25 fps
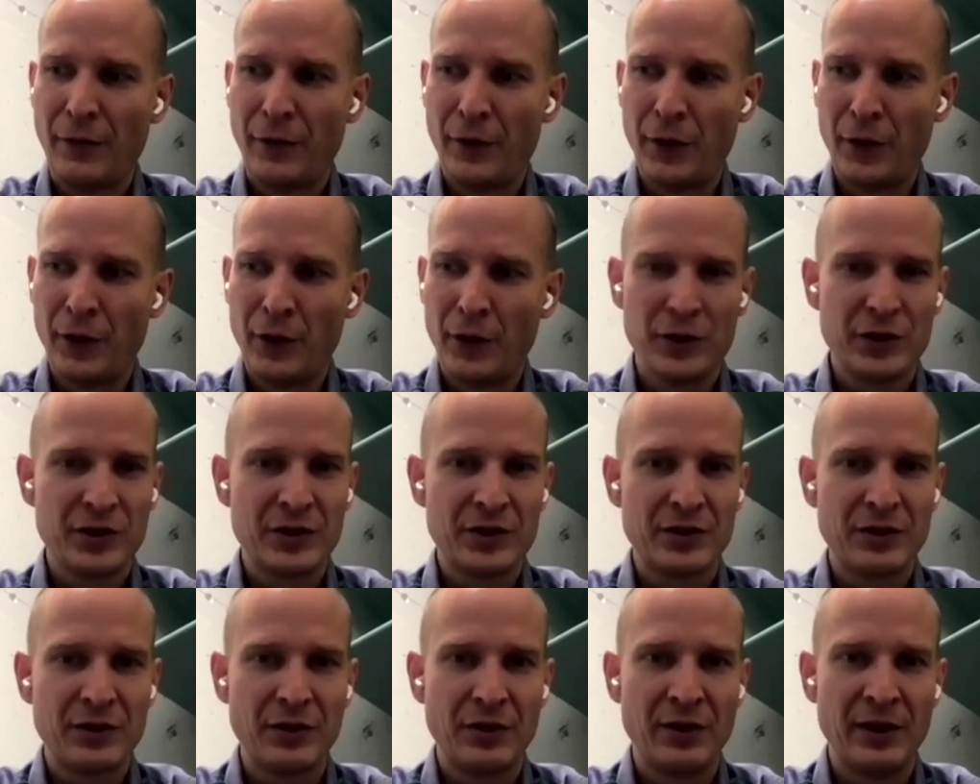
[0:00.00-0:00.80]

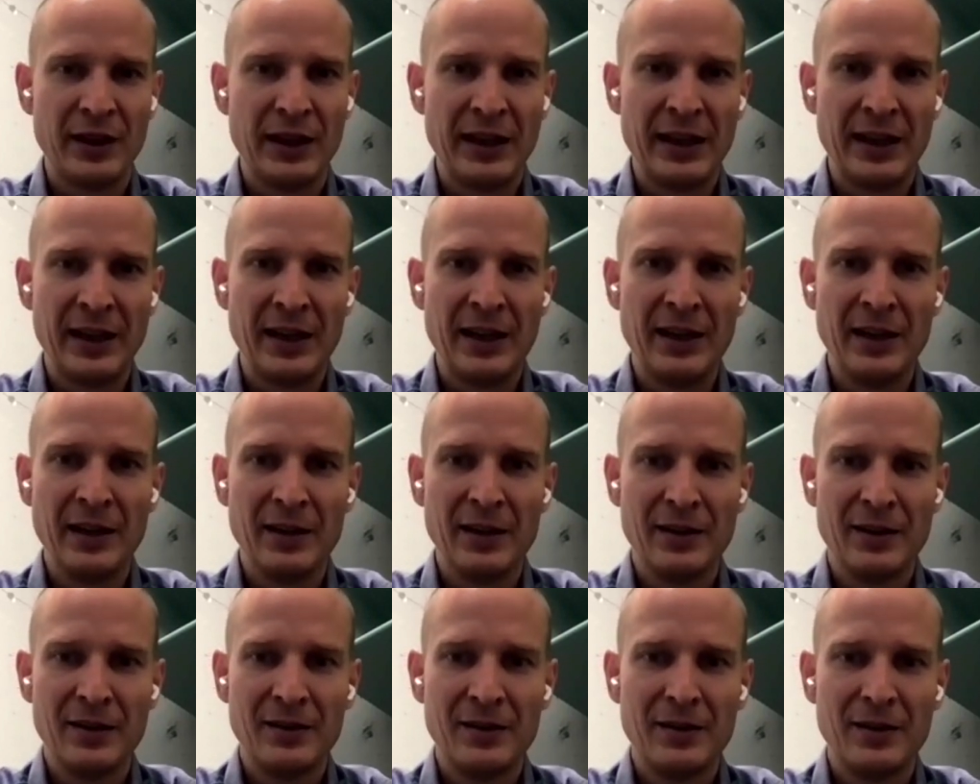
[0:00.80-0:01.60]
first
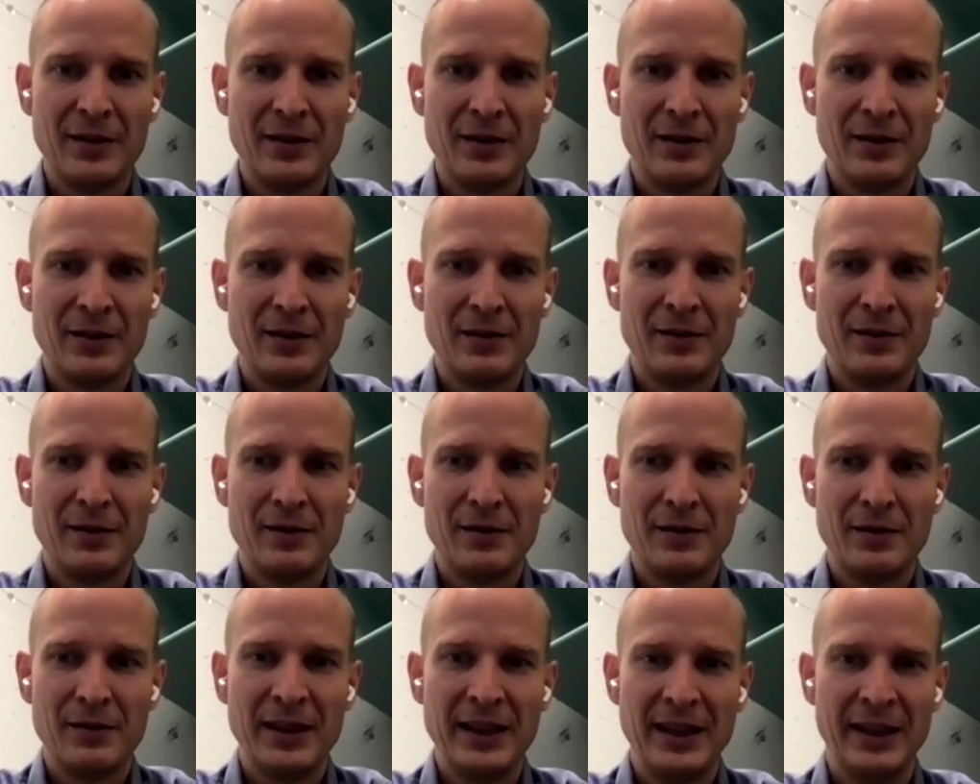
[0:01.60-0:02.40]
they
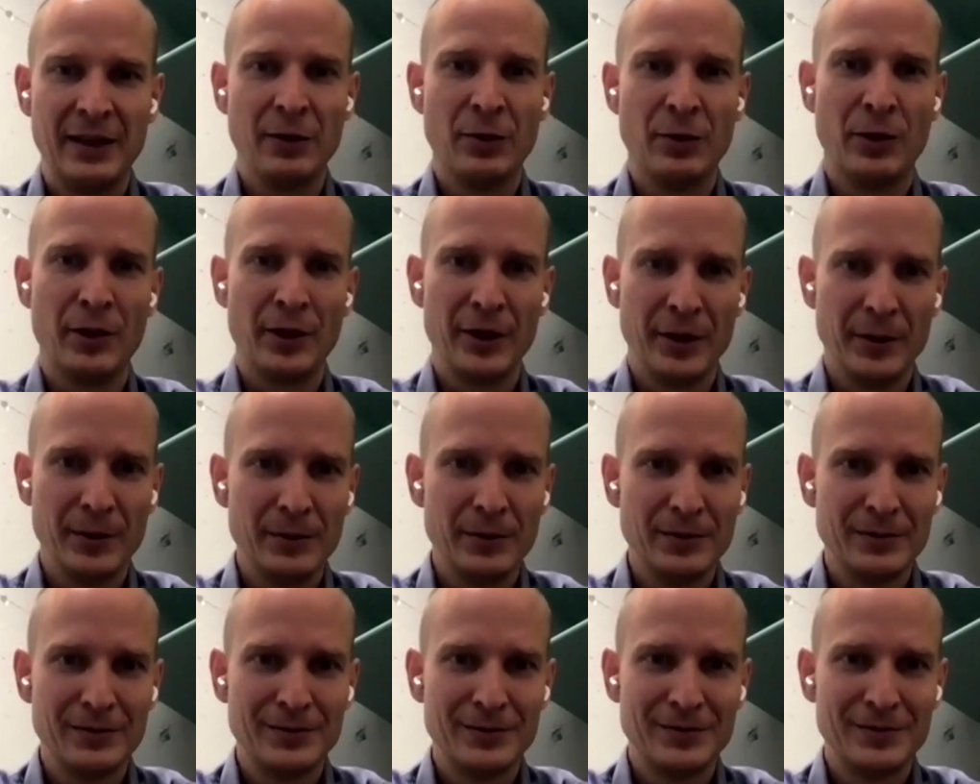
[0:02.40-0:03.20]
ignore
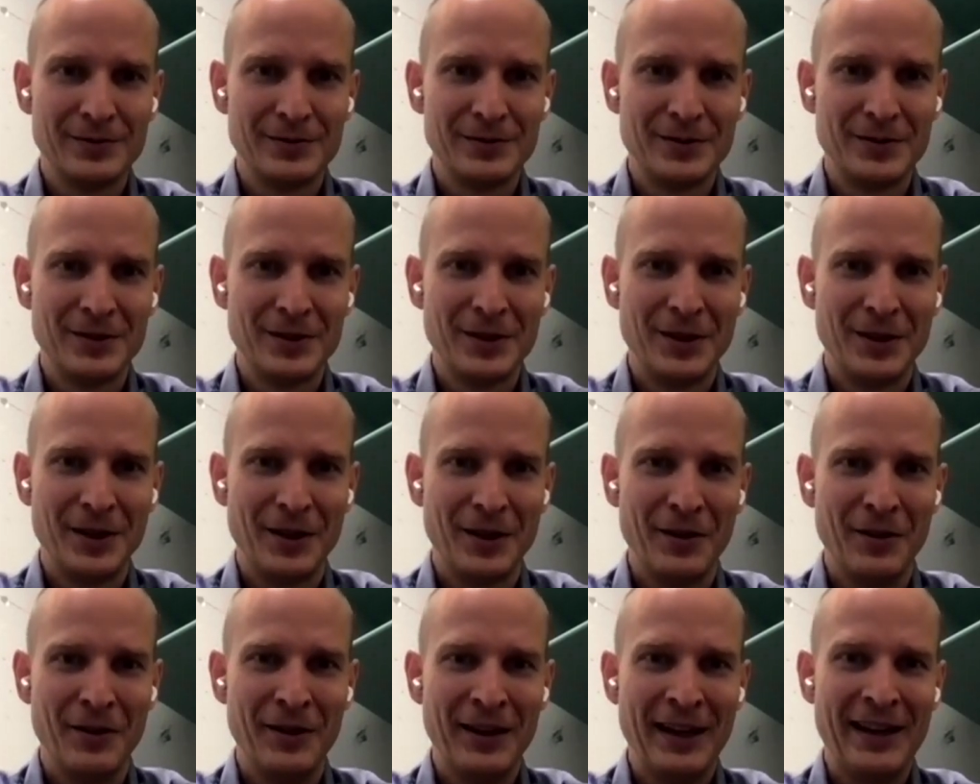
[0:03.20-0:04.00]
you,
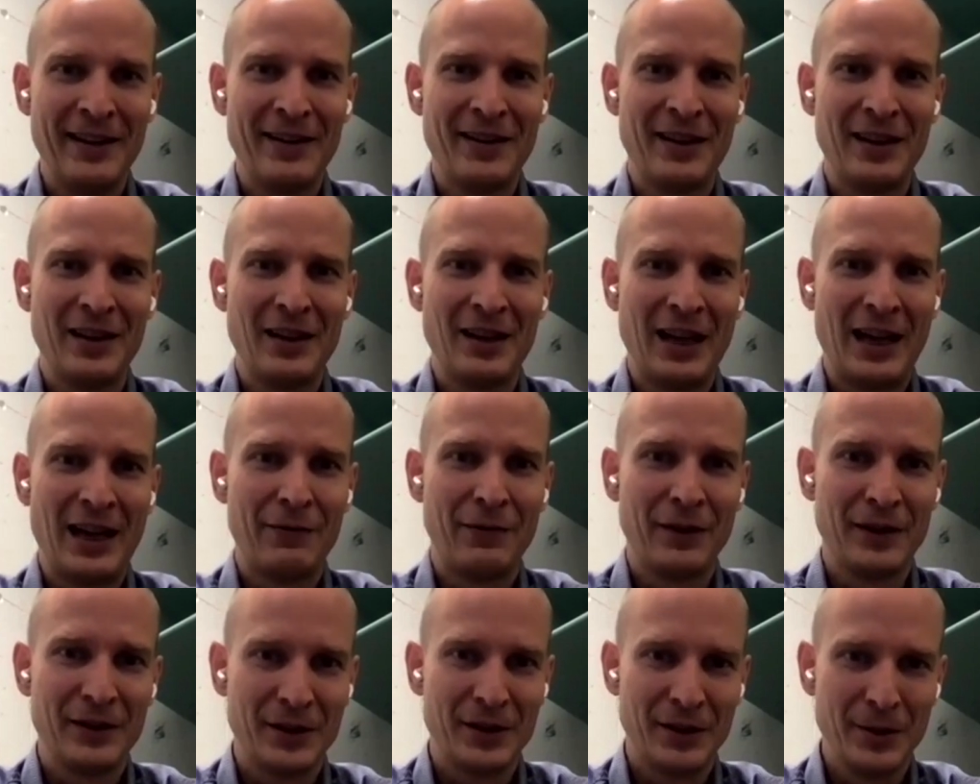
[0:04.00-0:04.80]
then they
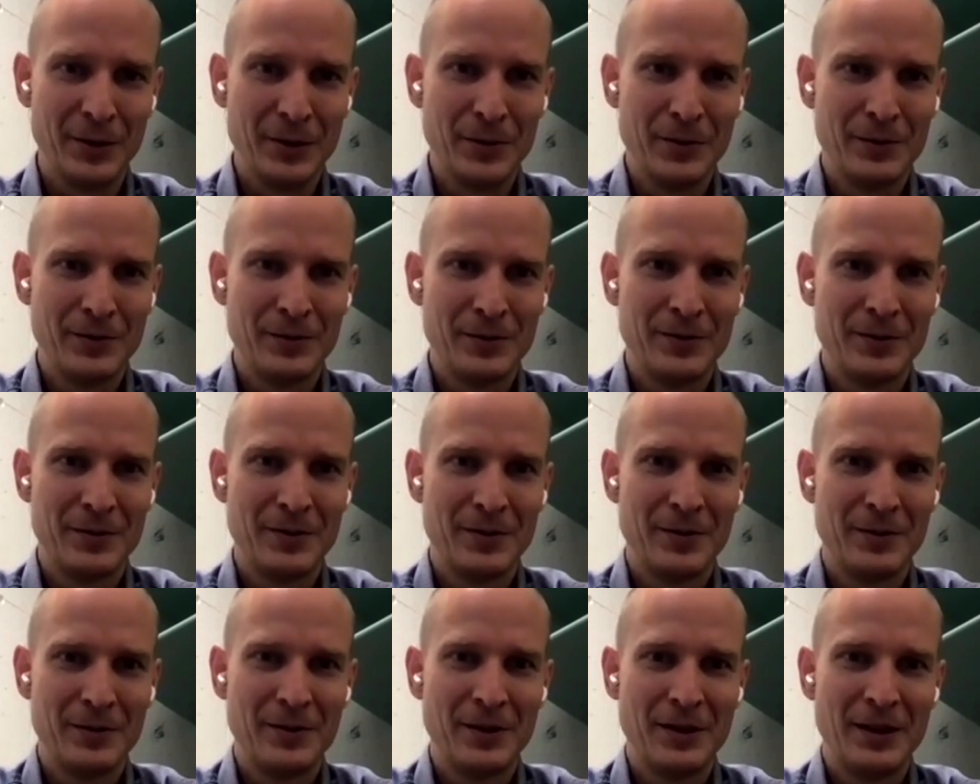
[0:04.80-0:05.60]
laugh at you,
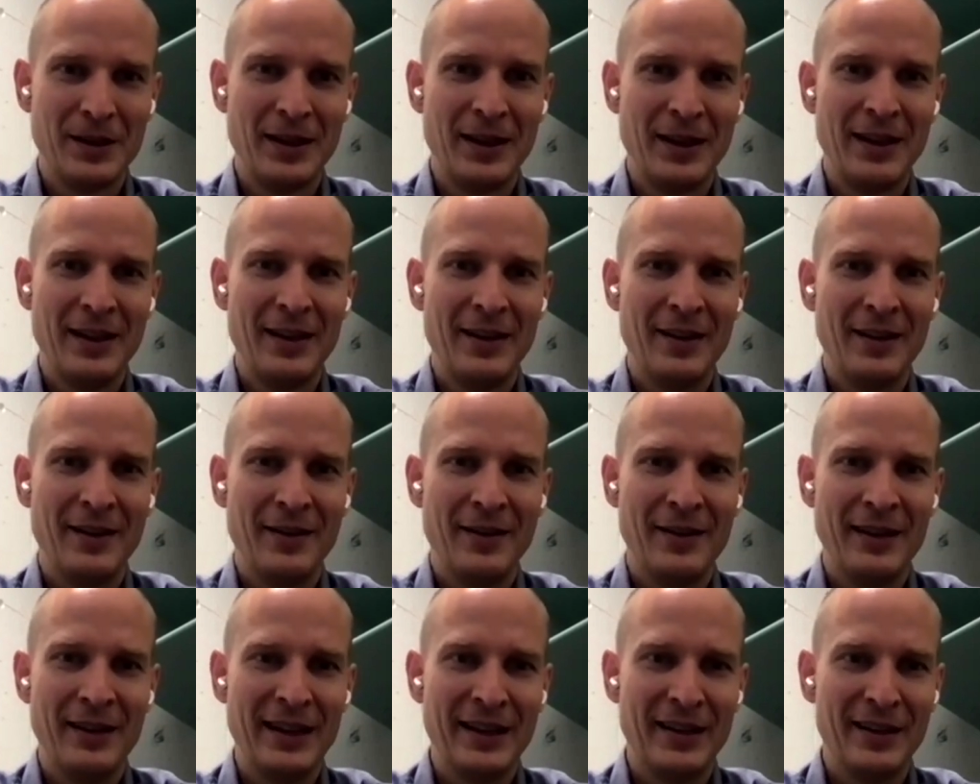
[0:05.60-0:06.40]

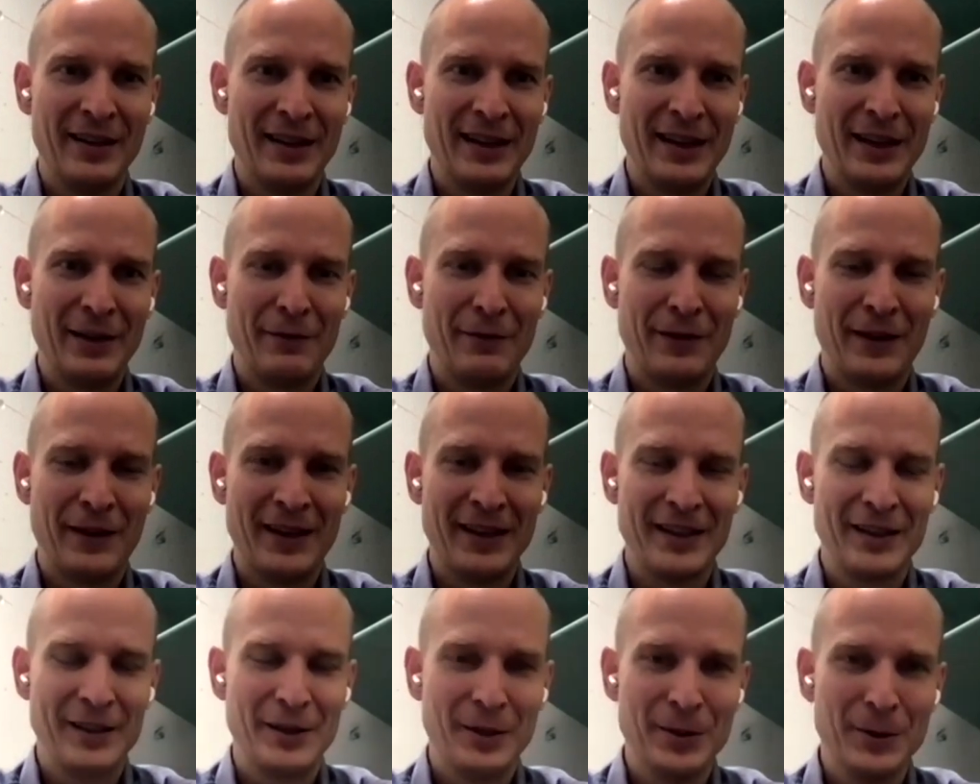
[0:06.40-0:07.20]
then they
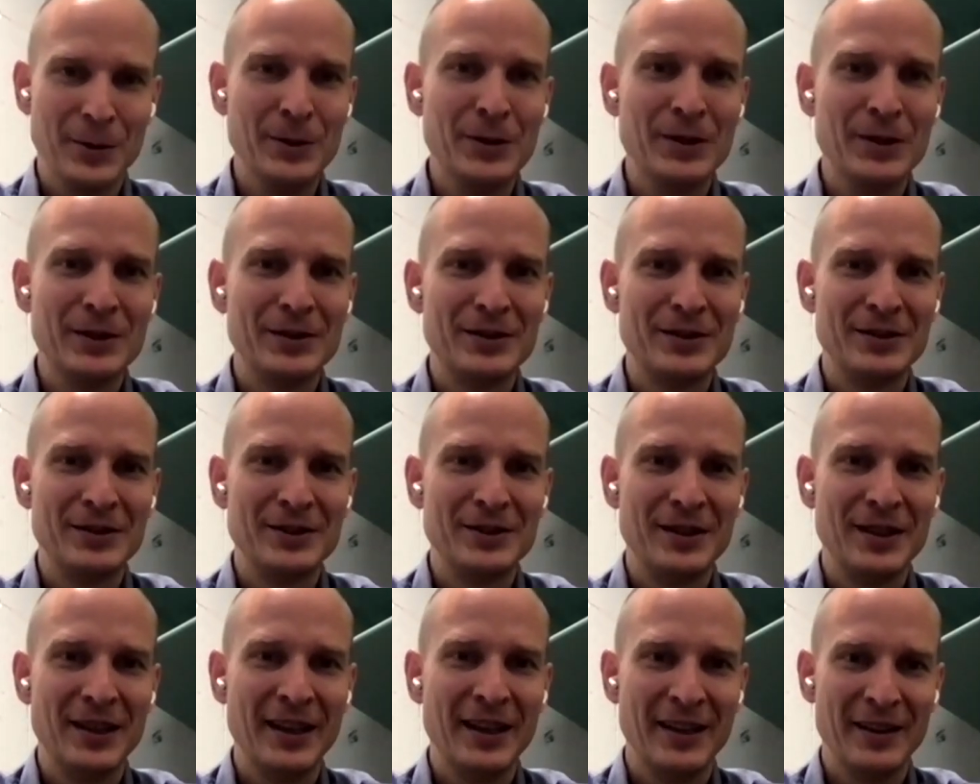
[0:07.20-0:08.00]
fight you,
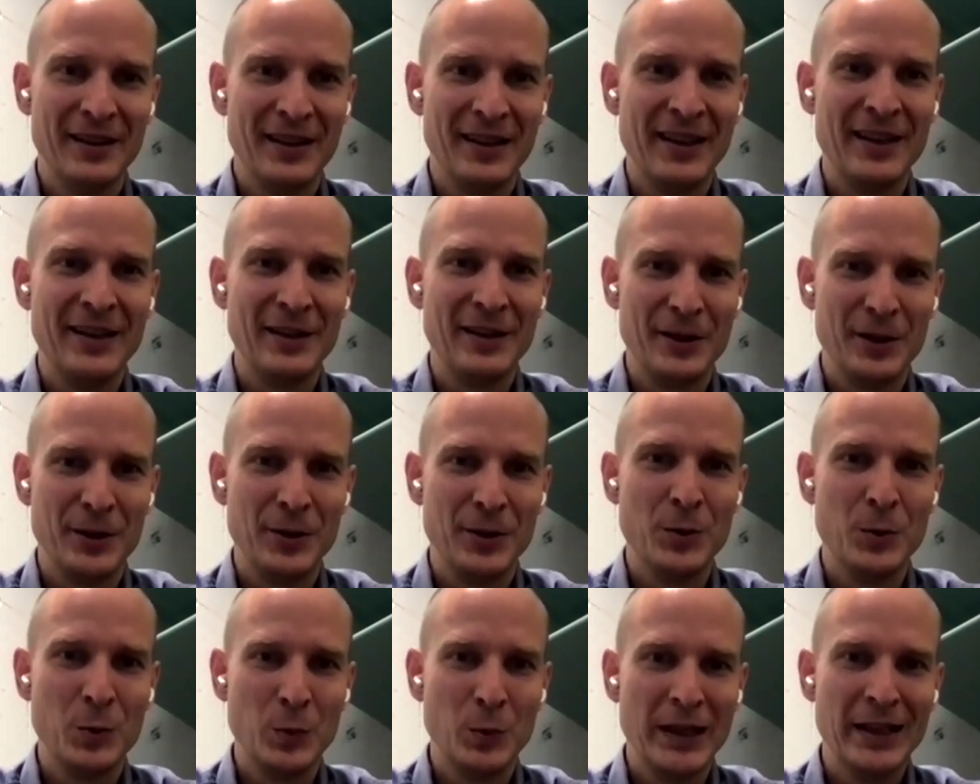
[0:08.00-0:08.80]
and then
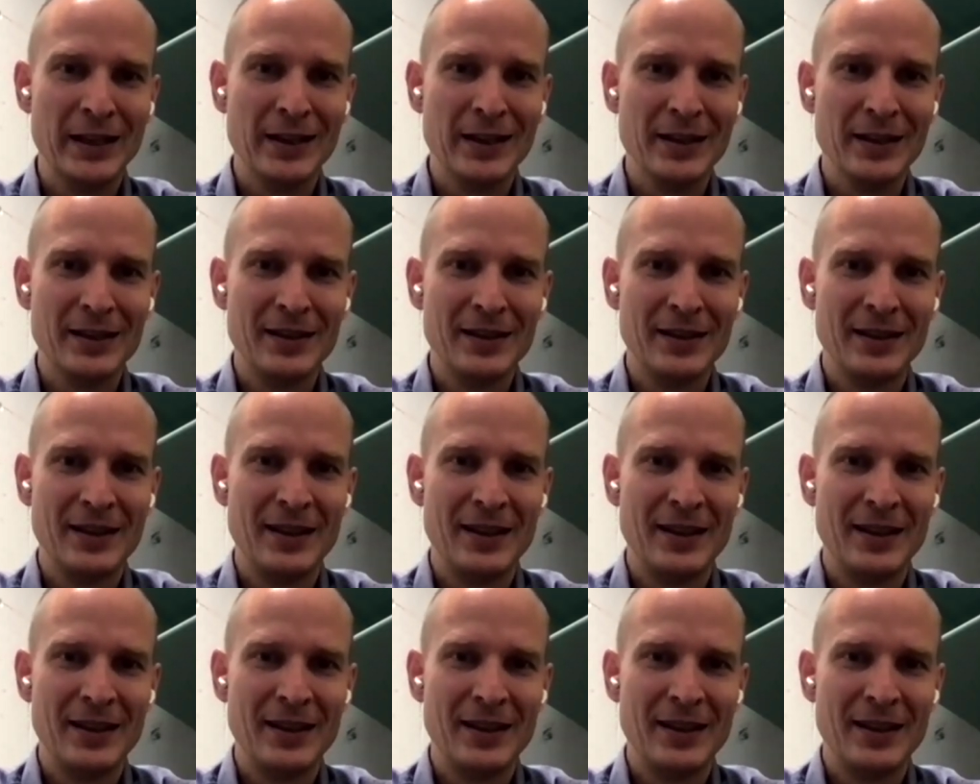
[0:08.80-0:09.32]
you win.